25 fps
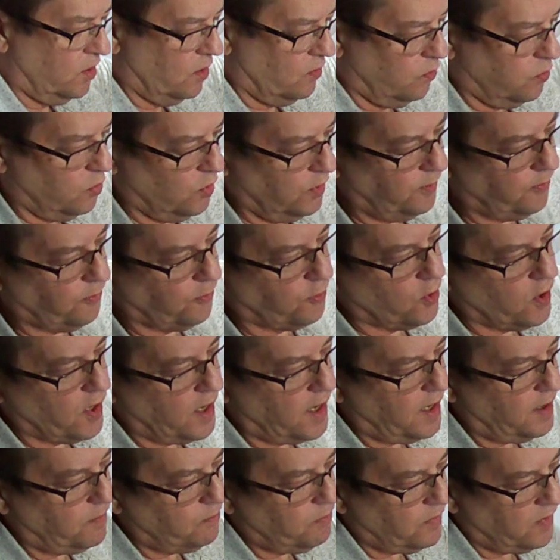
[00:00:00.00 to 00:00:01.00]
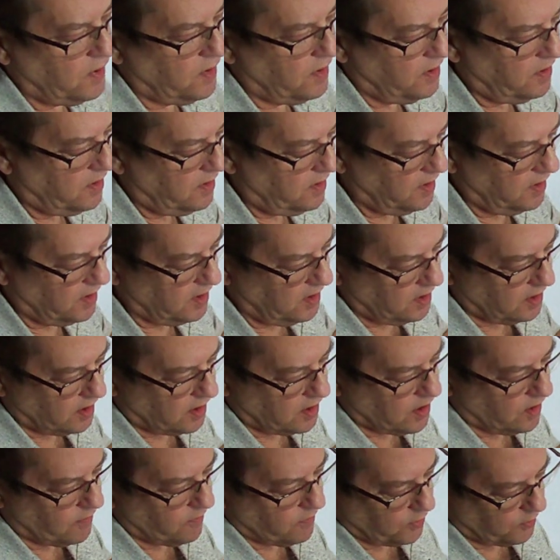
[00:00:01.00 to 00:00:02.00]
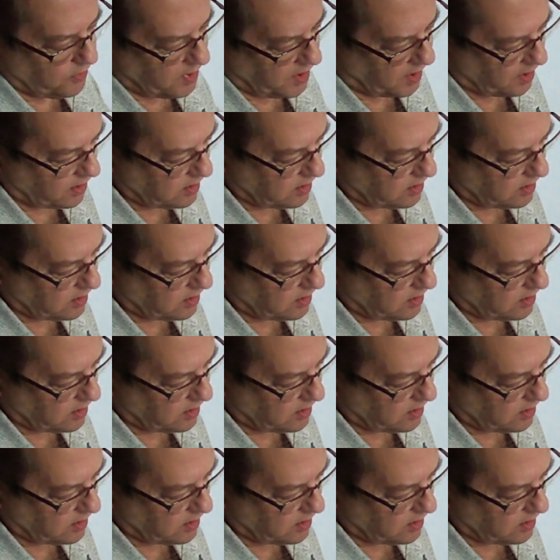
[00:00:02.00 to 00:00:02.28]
a wood frame covered in